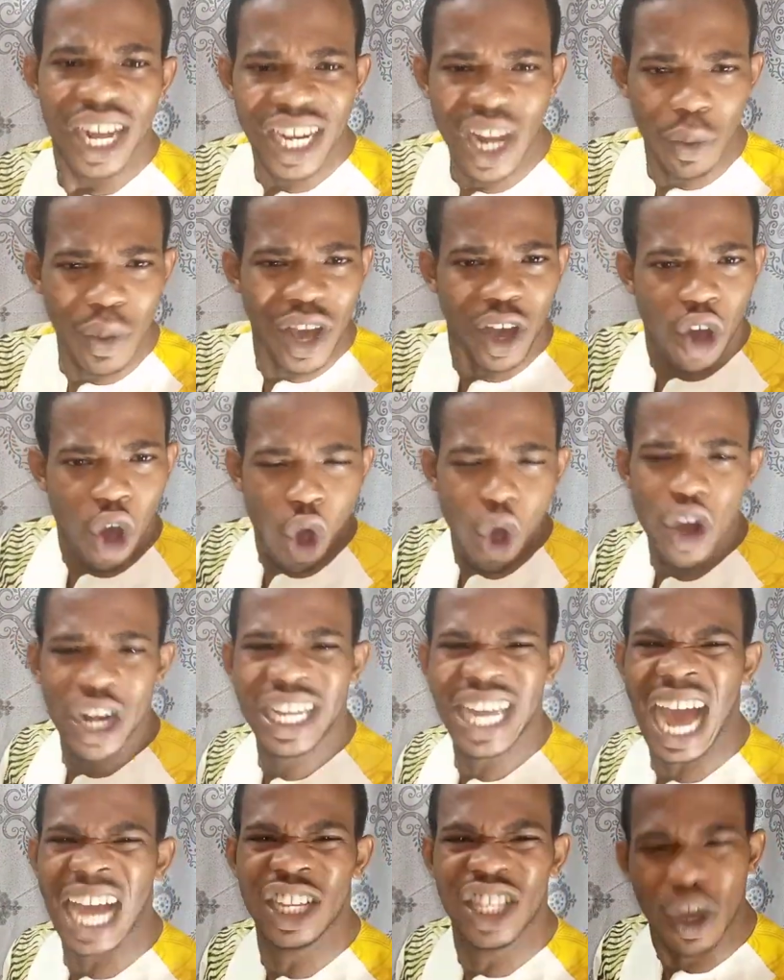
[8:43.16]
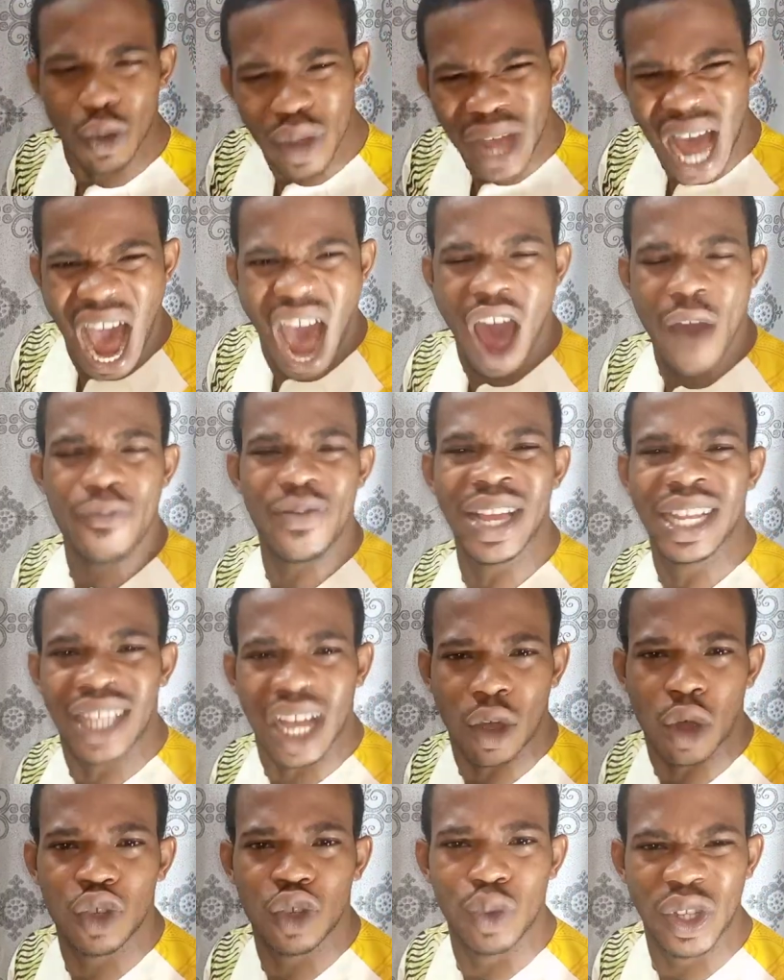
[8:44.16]
They will call you and they will have
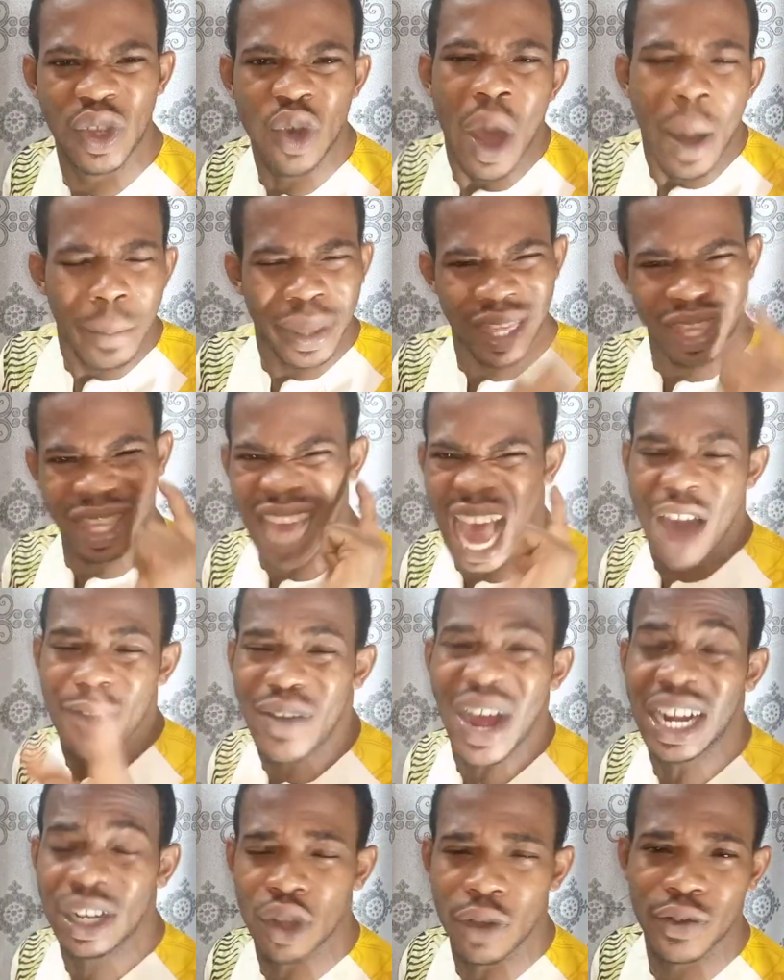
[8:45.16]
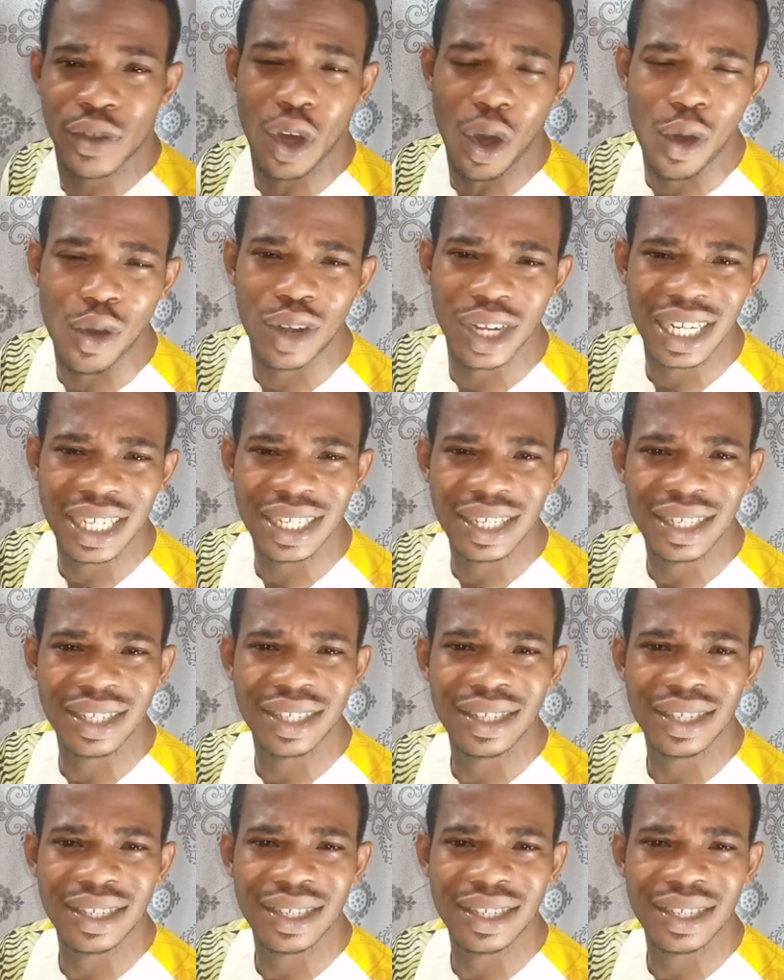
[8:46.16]
intercourse with you. Servant of God.